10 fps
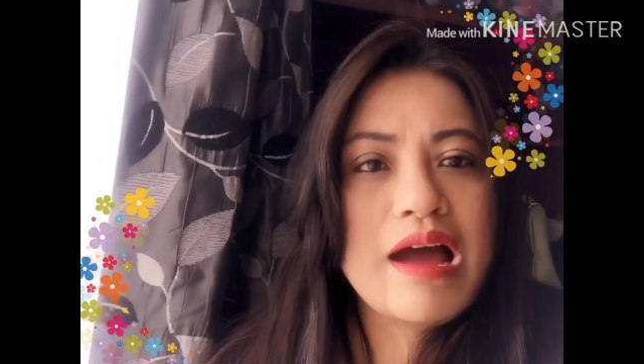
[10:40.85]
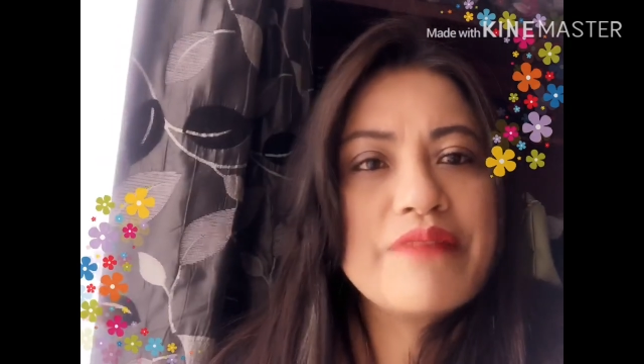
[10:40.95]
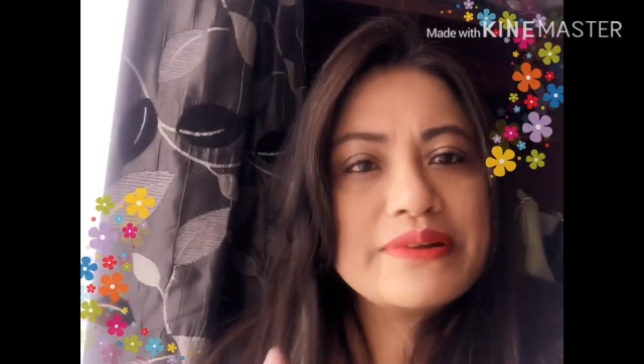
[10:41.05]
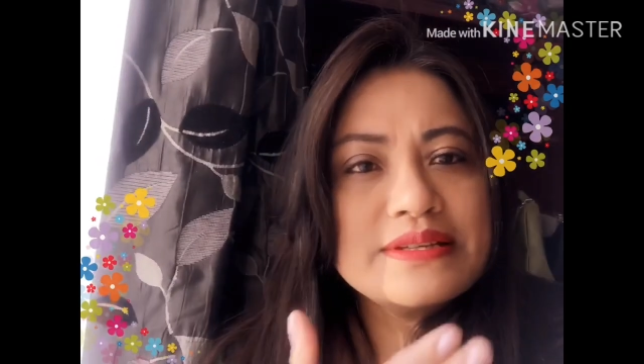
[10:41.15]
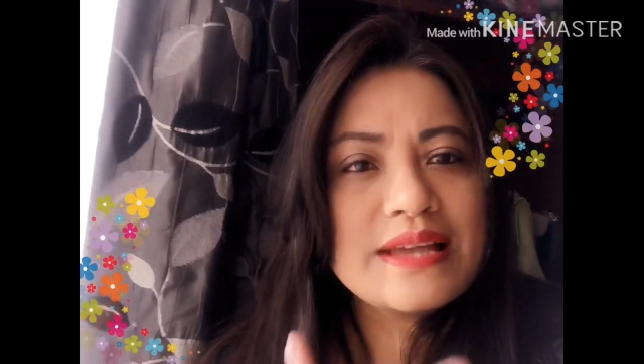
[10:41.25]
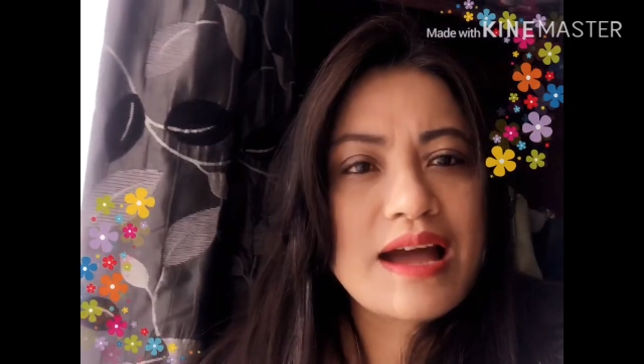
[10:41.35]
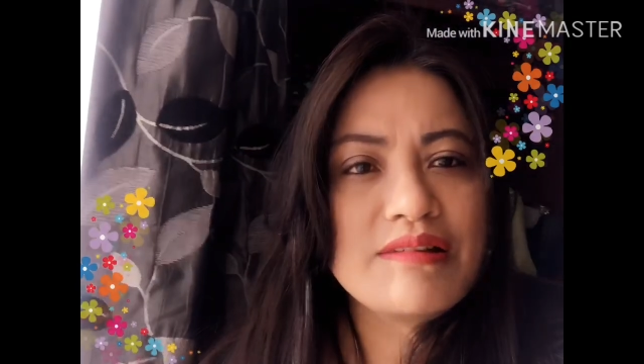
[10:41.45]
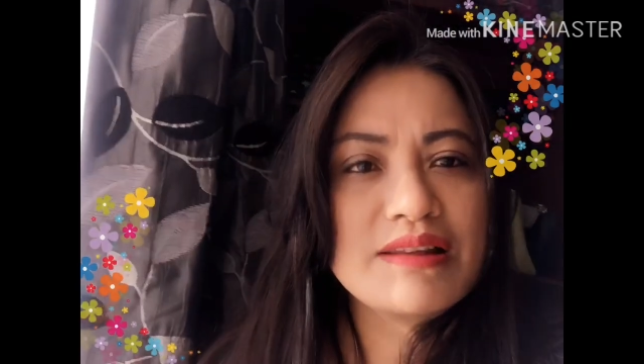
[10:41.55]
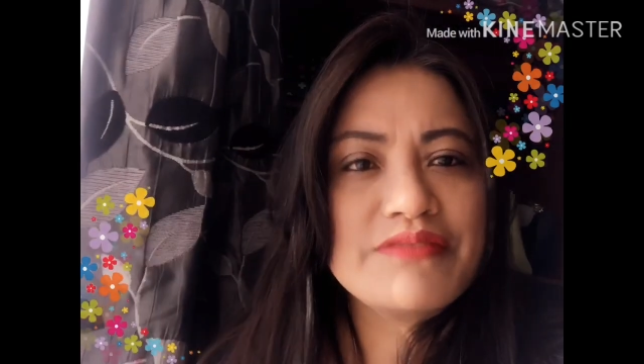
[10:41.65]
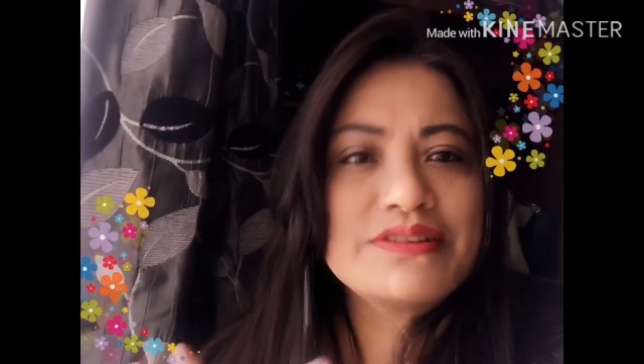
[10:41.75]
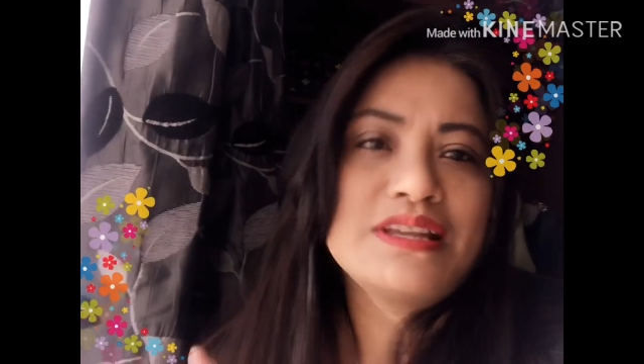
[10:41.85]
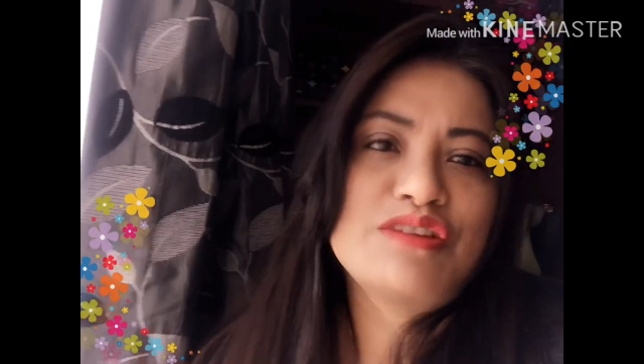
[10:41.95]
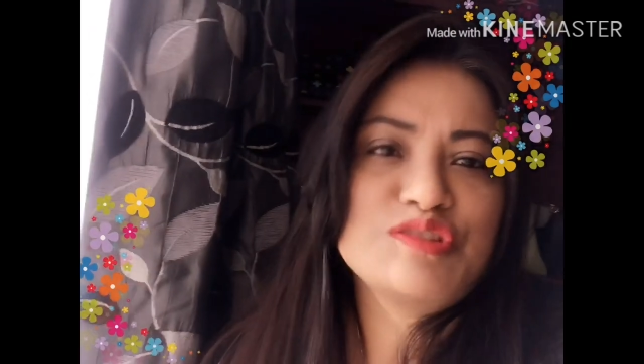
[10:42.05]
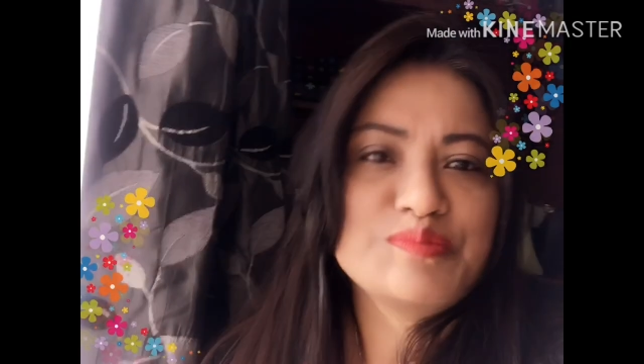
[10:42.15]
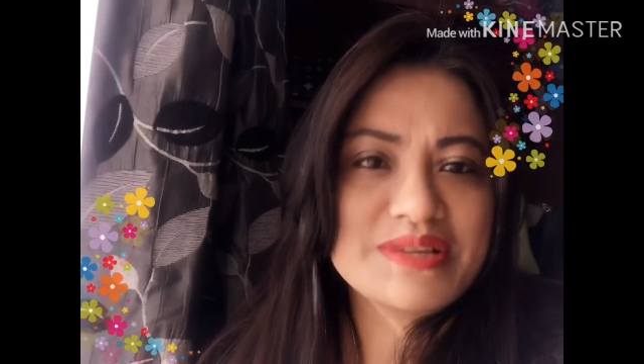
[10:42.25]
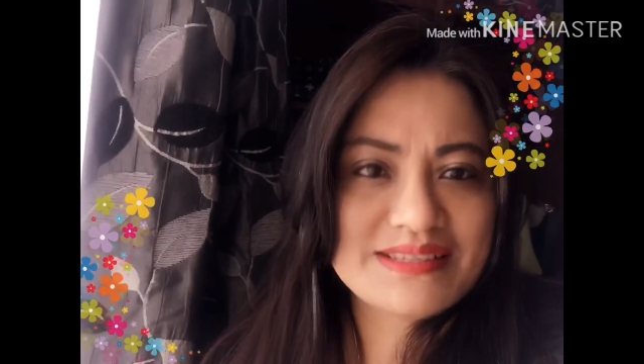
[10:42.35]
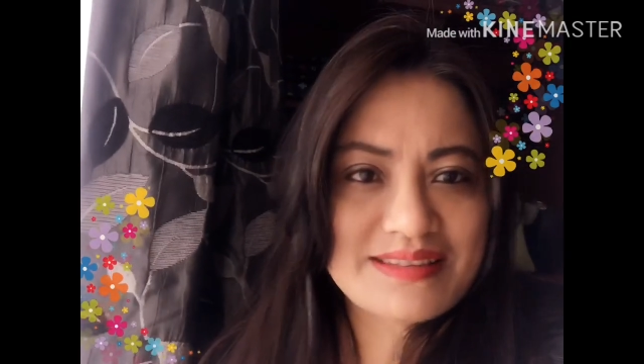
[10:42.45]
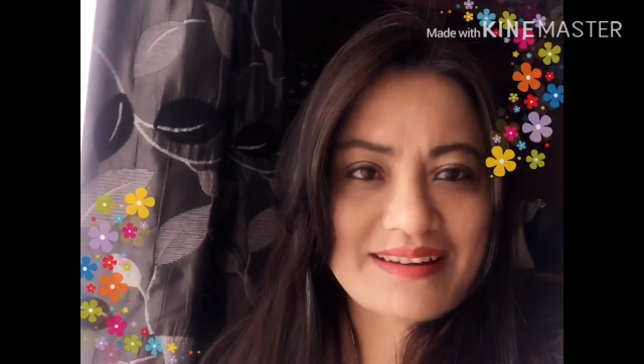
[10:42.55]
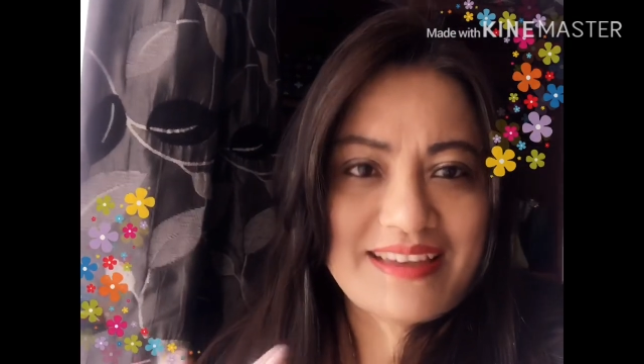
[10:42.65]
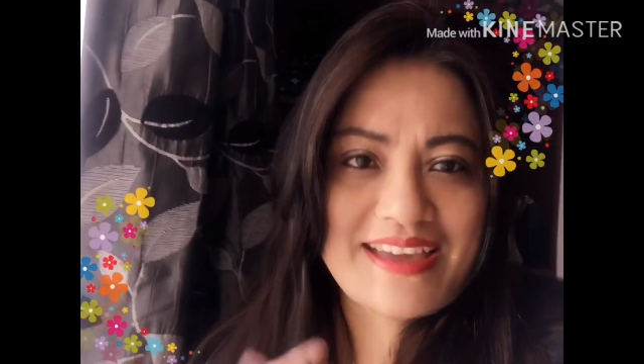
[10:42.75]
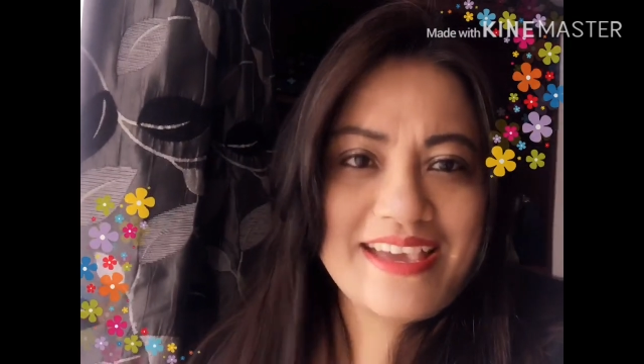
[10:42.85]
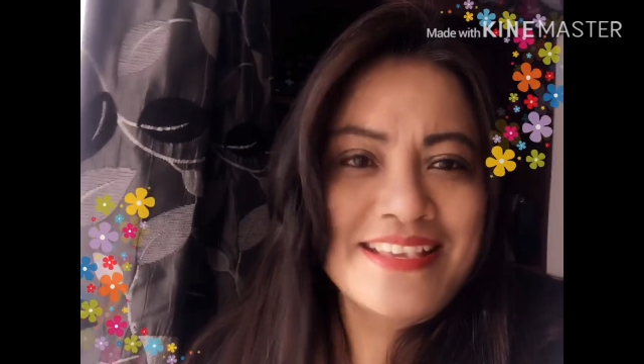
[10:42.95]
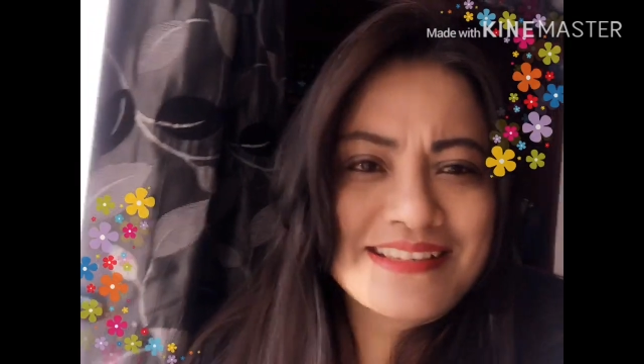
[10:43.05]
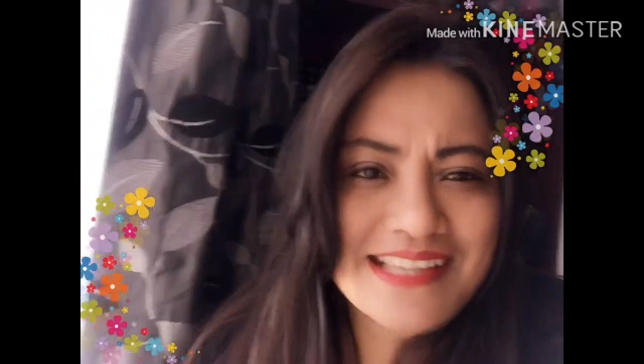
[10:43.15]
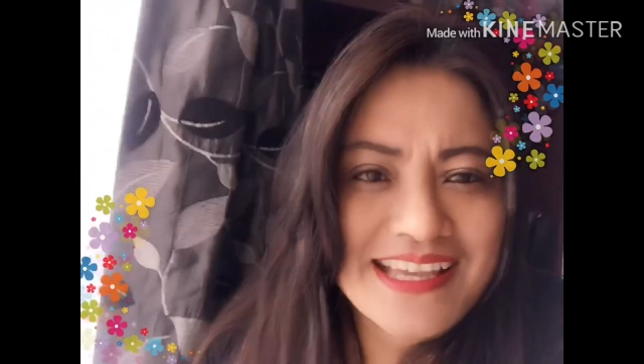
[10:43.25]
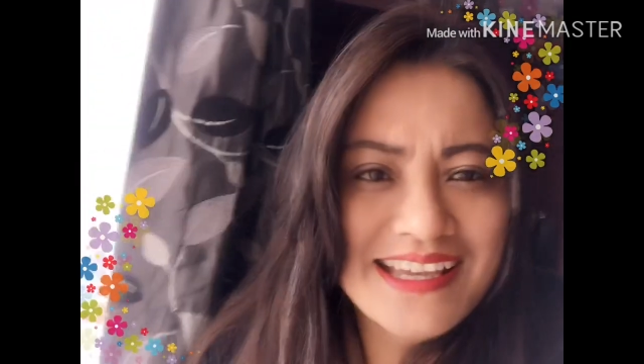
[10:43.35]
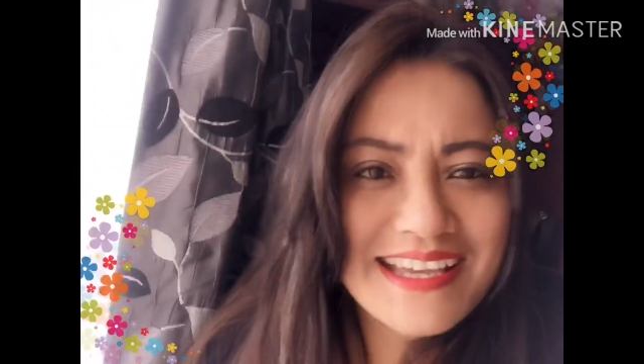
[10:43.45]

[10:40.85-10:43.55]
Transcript: up and down up and down on my staircase